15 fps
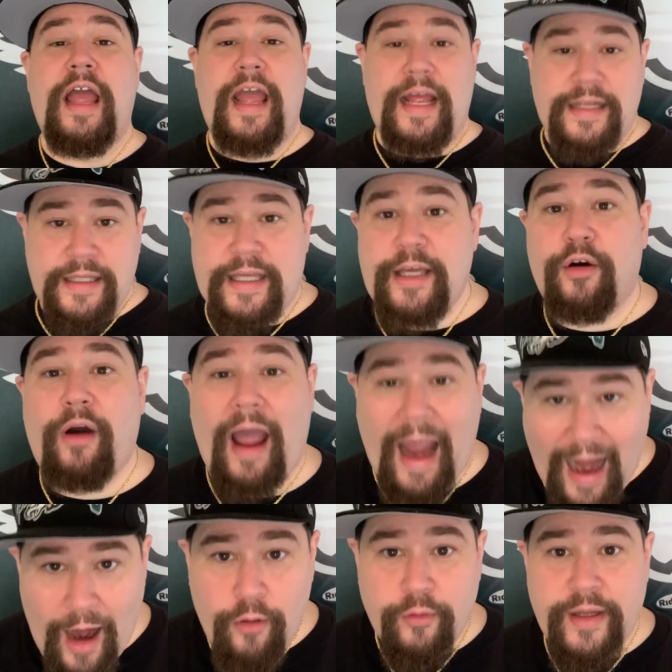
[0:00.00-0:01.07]
And N'Keal
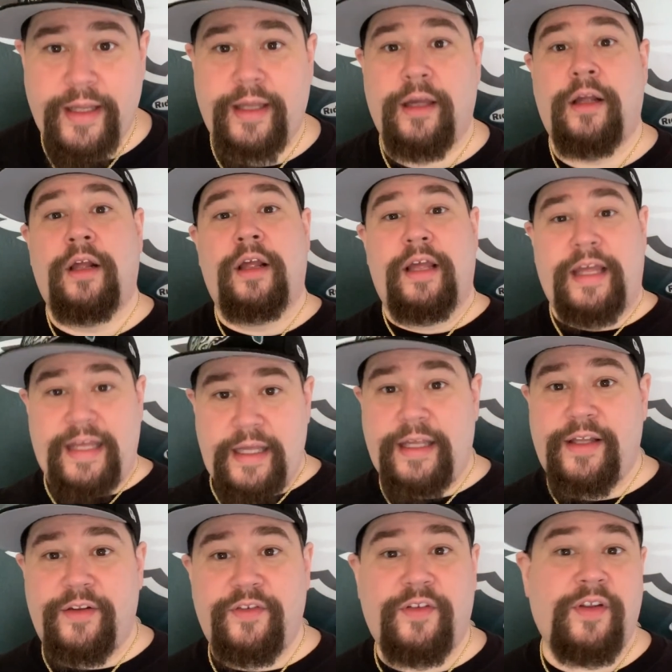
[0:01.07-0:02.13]
Harry,
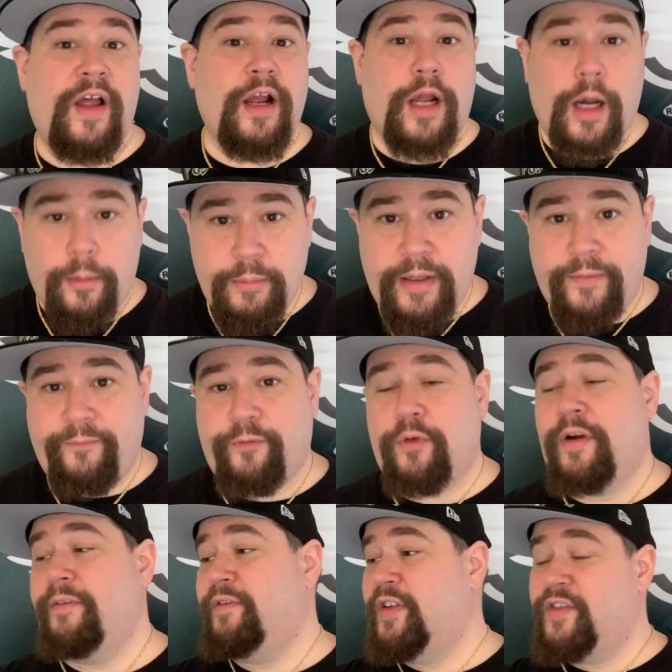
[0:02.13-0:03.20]
he is coming in
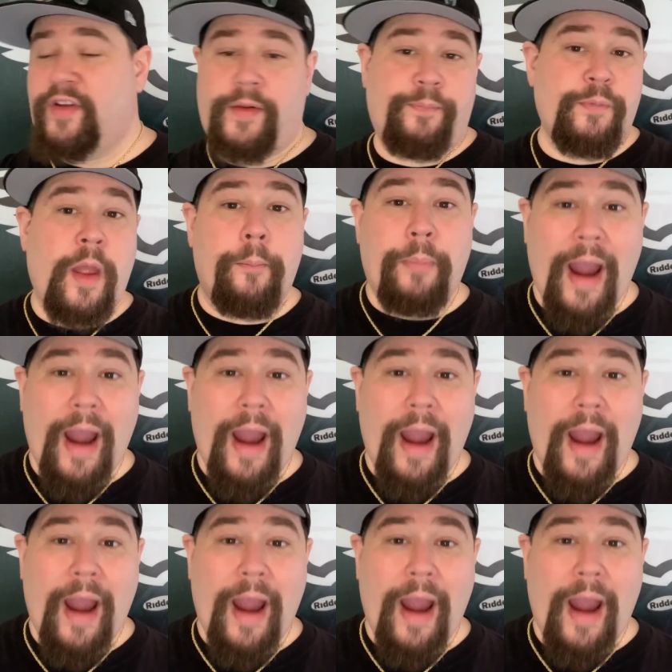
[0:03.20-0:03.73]
for a visit.